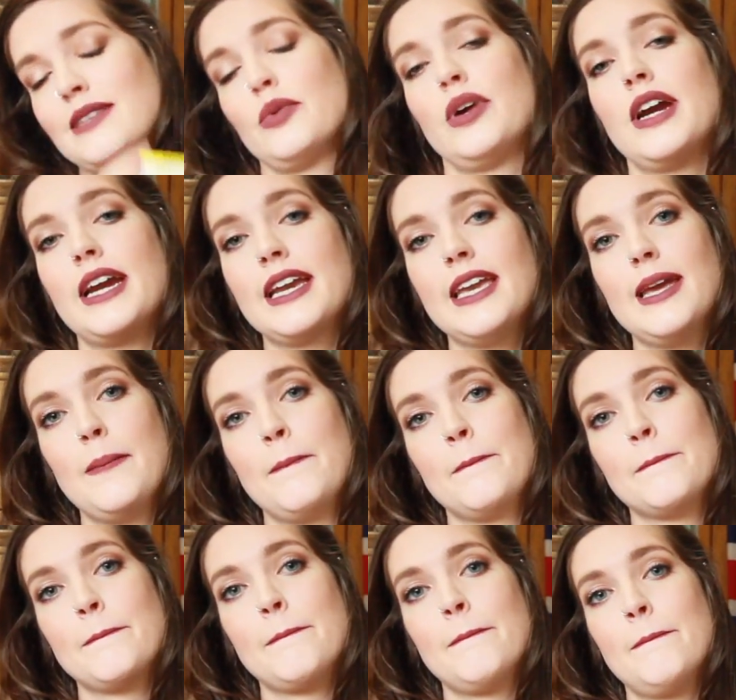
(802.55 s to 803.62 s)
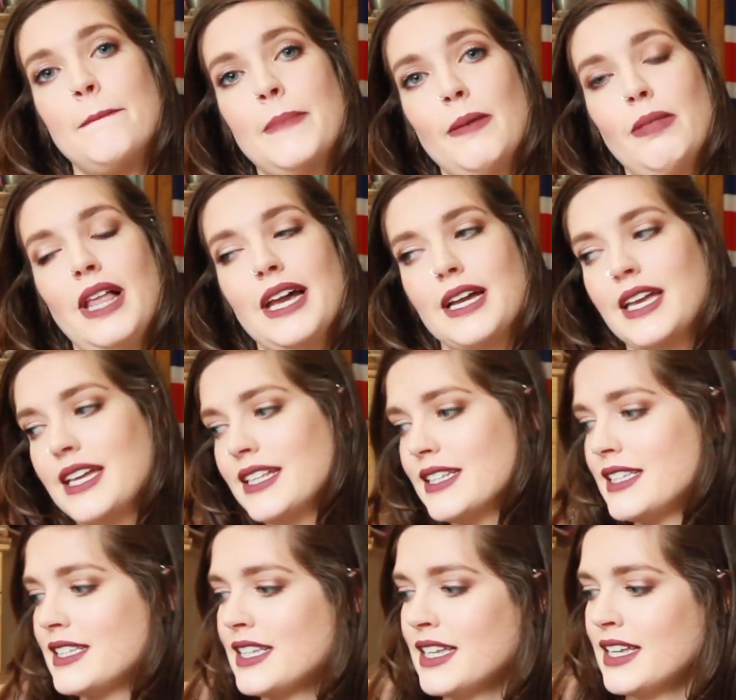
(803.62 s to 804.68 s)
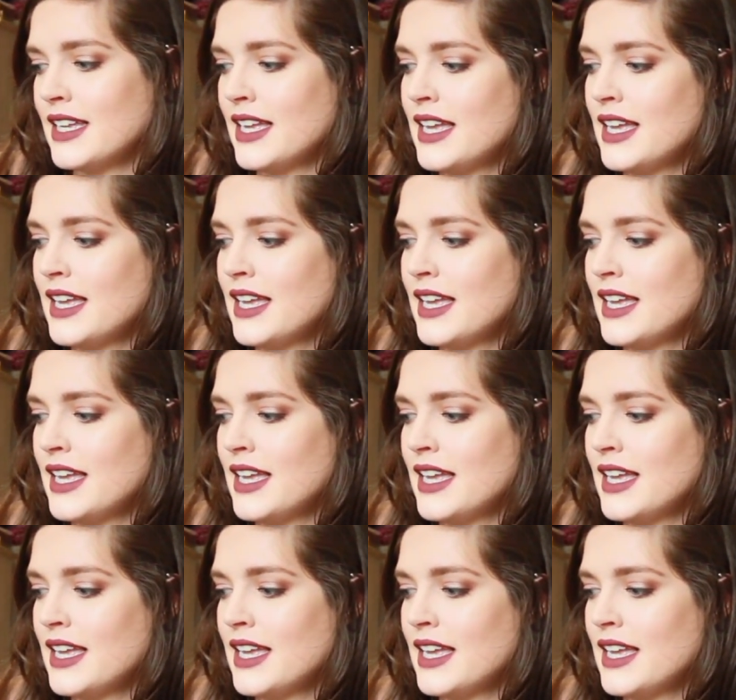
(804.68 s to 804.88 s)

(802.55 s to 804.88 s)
where I get my blackheads.